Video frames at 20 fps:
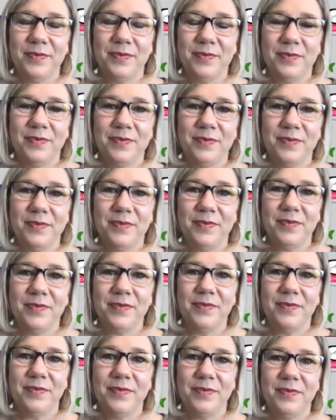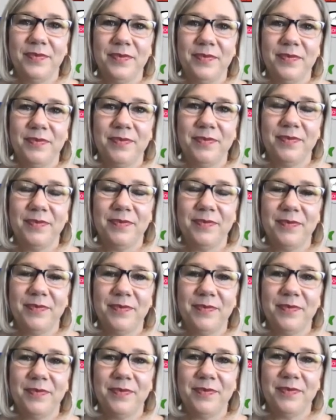
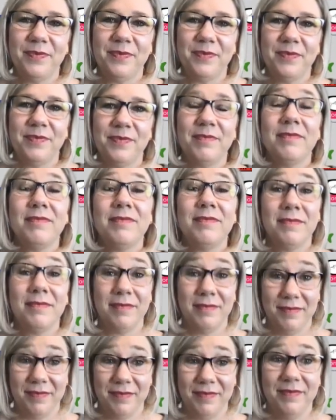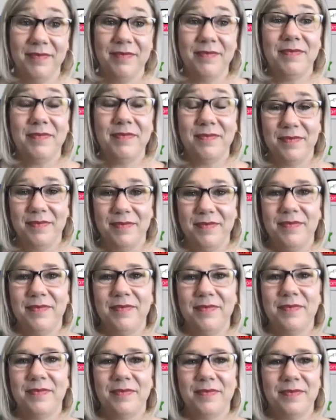
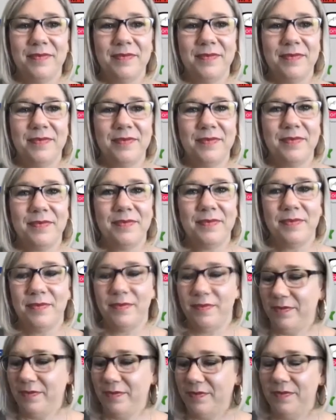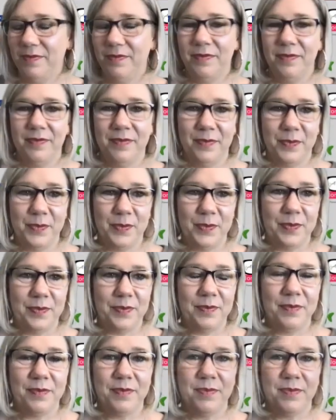No words are spoken by the person on screen.